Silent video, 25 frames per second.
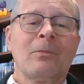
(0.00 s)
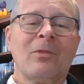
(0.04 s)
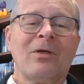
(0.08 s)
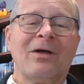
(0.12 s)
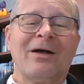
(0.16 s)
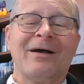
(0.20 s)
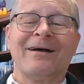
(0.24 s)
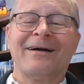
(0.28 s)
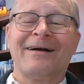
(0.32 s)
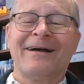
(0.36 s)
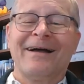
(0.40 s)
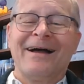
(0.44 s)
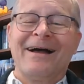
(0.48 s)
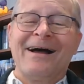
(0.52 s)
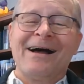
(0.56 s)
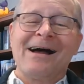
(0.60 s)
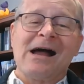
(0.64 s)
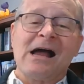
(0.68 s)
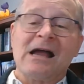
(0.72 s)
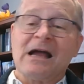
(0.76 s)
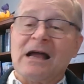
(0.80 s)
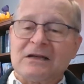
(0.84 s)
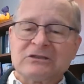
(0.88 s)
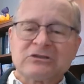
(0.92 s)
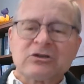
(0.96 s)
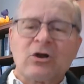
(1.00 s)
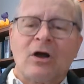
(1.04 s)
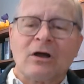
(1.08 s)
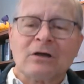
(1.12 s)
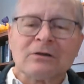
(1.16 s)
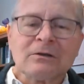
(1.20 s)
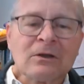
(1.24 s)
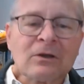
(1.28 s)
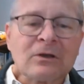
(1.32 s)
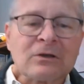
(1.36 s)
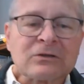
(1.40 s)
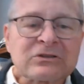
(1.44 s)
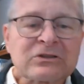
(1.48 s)
I saw a
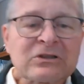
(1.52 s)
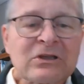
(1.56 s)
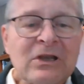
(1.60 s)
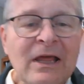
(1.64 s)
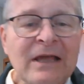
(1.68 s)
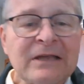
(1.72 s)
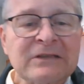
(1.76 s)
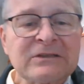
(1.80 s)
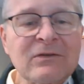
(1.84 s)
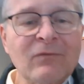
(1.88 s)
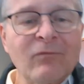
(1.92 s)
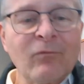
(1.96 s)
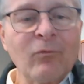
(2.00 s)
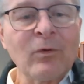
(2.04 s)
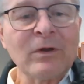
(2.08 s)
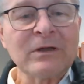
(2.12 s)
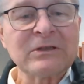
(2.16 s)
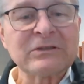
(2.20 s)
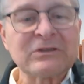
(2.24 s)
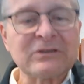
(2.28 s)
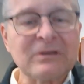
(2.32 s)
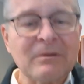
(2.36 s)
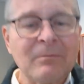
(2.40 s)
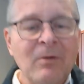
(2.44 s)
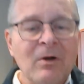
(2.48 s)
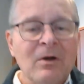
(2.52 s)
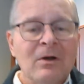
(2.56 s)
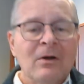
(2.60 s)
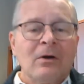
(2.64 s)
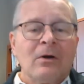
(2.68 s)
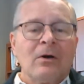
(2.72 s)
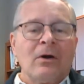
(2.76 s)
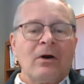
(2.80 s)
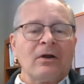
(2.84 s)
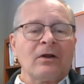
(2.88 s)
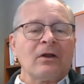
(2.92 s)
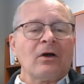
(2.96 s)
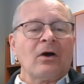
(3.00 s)
little slice of wisdom
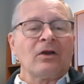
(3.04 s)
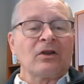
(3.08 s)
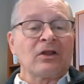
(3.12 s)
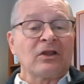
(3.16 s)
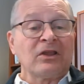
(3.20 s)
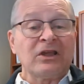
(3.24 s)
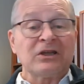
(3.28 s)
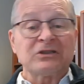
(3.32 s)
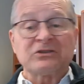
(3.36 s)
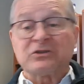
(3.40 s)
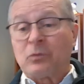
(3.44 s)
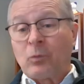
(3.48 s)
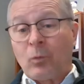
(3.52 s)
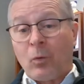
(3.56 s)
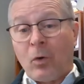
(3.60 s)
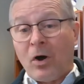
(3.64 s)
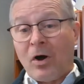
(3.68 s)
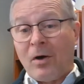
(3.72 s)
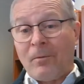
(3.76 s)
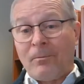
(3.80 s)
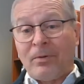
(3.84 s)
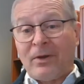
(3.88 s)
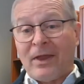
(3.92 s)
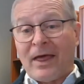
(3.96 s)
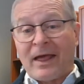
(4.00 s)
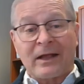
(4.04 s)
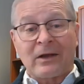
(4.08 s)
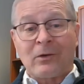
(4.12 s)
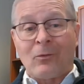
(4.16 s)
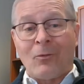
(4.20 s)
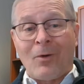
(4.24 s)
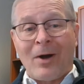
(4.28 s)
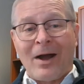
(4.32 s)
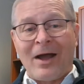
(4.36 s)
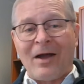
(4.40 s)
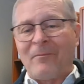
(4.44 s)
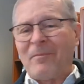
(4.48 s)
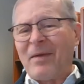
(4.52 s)
on a kitchen wall plaque a
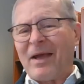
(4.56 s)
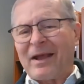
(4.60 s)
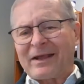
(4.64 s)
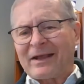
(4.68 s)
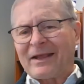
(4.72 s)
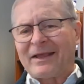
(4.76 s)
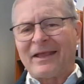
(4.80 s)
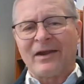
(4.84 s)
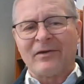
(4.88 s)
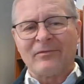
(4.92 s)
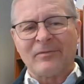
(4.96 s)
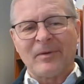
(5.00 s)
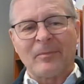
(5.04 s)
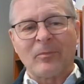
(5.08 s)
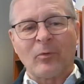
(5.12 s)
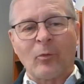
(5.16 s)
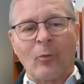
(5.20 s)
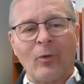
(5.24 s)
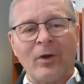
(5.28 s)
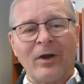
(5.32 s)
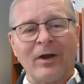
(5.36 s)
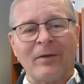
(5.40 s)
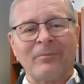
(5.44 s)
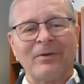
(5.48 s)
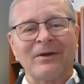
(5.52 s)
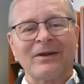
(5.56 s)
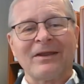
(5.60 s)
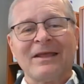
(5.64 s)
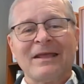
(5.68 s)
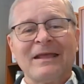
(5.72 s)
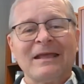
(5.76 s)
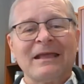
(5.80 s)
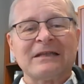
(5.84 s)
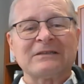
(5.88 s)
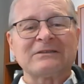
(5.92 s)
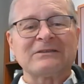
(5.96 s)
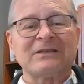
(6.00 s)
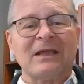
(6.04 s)
while back. I can't remember where, but
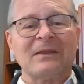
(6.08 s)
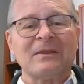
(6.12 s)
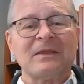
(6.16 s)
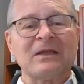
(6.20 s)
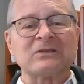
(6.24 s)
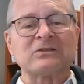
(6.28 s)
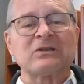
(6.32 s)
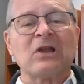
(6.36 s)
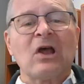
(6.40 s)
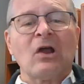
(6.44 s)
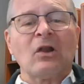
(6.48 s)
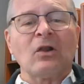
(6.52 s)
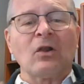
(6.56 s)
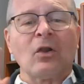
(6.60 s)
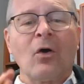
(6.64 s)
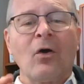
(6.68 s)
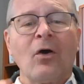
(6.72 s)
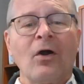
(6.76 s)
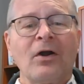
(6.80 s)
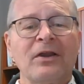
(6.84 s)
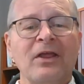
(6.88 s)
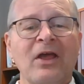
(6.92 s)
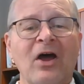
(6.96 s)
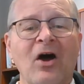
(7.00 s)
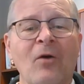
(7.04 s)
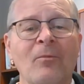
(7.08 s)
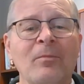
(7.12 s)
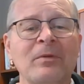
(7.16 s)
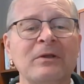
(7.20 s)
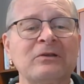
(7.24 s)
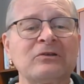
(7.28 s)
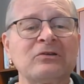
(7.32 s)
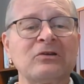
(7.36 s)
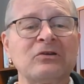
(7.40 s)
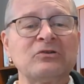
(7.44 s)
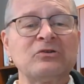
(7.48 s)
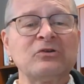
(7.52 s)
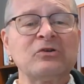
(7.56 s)
it said this, Lord, help me
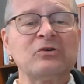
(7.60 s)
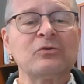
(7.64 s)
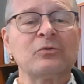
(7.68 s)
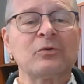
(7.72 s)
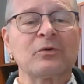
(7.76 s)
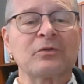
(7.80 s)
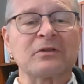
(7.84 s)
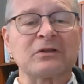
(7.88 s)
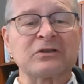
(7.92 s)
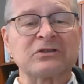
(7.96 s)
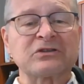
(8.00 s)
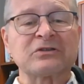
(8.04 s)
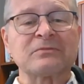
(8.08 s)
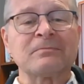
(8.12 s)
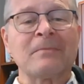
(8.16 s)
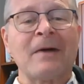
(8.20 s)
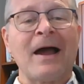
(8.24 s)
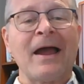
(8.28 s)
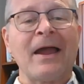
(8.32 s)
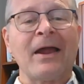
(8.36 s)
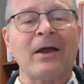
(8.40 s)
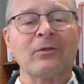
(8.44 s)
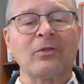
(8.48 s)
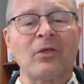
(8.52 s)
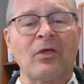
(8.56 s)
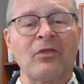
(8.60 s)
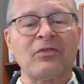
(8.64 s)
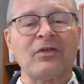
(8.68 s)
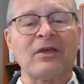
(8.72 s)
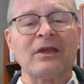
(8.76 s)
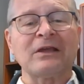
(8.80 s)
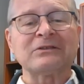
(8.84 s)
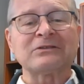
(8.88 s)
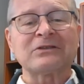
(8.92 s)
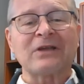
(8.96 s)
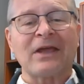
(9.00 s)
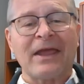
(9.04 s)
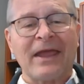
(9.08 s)
to do with a smile the
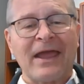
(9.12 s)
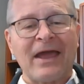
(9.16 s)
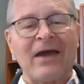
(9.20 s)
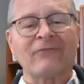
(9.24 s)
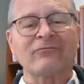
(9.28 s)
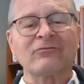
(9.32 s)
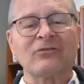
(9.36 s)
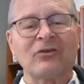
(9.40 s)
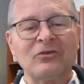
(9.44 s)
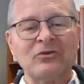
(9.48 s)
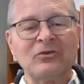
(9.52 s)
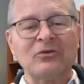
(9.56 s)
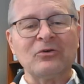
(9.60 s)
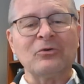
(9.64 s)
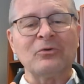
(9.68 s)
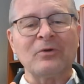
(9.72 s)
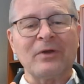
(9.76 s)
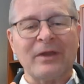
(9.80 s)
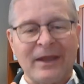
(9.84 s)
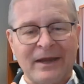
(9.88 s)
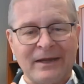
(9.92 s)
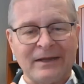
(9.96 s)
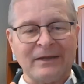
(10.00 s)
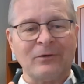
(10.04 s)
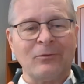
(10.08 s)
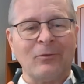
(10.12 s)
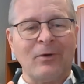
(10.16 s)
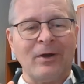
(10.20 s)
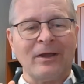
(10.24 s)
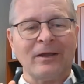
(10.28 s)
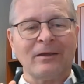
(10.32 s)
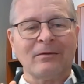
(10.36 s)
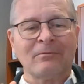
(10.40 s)
things I have to do anyway.